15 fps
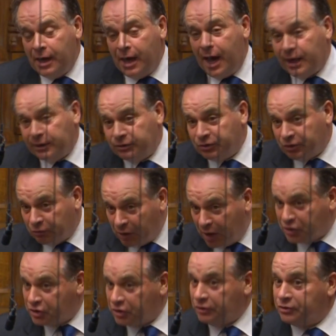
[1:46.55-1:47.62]
and the
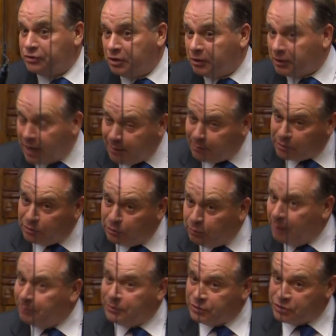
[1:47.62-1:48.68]
Russians that chemical
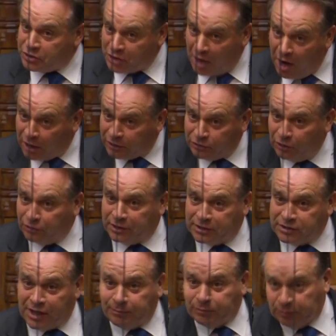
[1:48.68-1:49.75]
weapons just are not
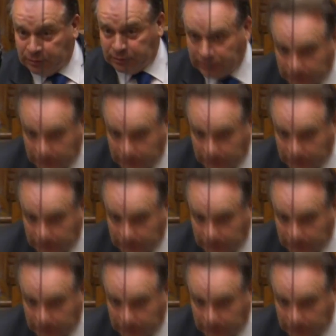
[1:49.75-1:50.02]
acceptable.